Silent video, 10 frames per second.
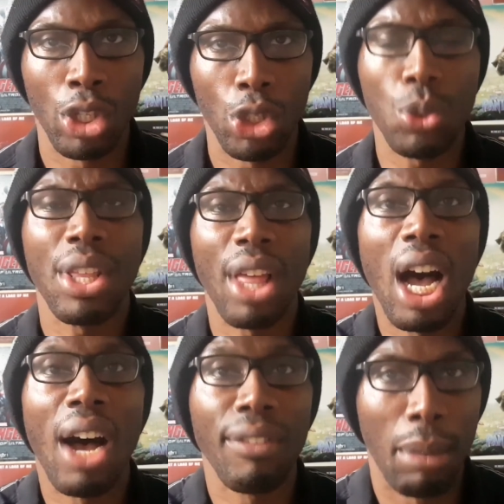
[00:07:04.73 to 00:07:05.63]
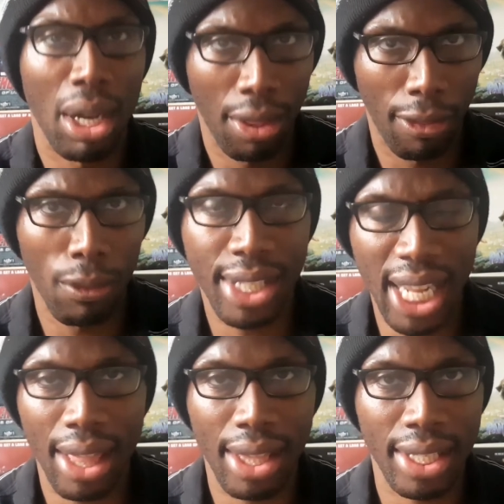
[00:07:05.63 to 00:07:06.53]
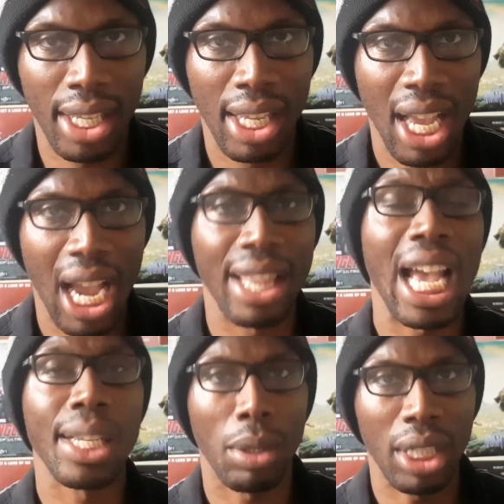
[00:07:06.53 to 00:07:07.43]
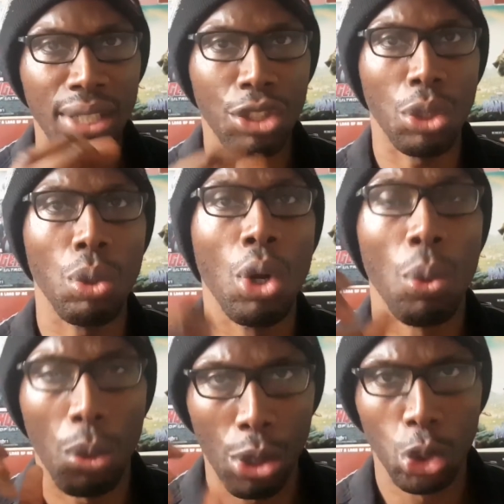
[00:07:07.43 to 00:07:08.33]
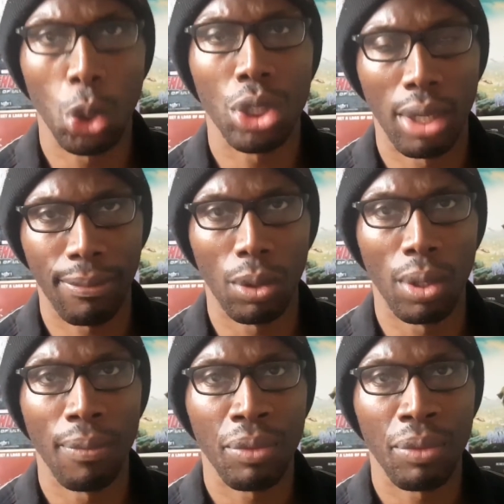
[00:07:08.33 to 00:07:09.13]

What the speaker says: You see the aftermath of those deaths. And that is what leaves you with your jaw to the floor.